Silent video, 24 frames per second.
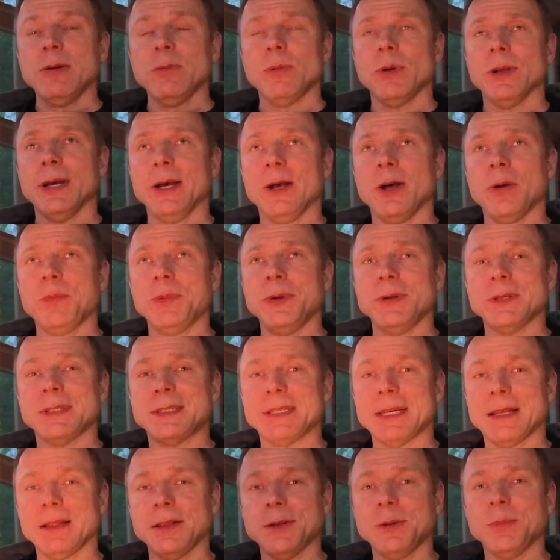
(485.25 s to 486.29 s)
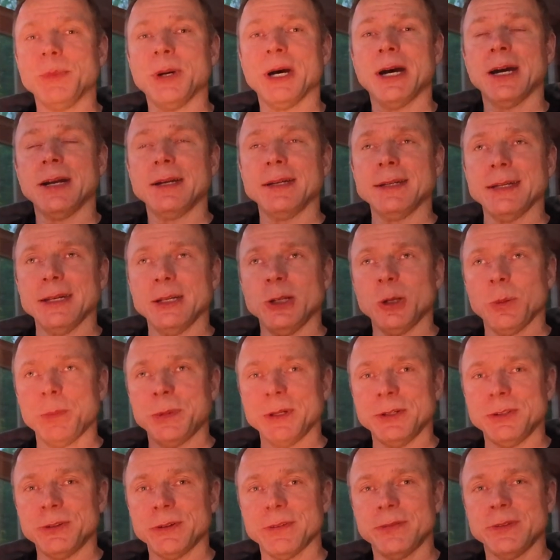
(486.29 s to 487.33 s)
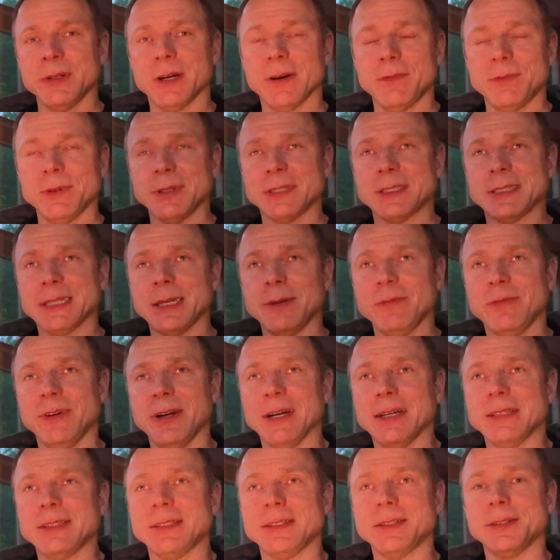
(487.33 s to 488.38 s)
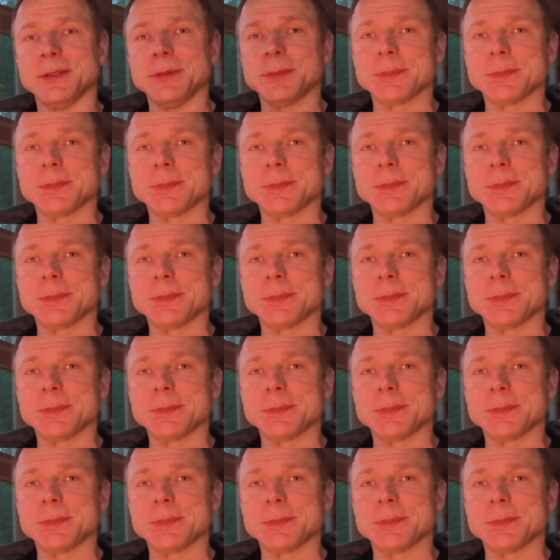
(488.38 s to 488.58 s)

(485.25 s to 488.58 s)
will help you settle your mind and help you drift off to sleep faster.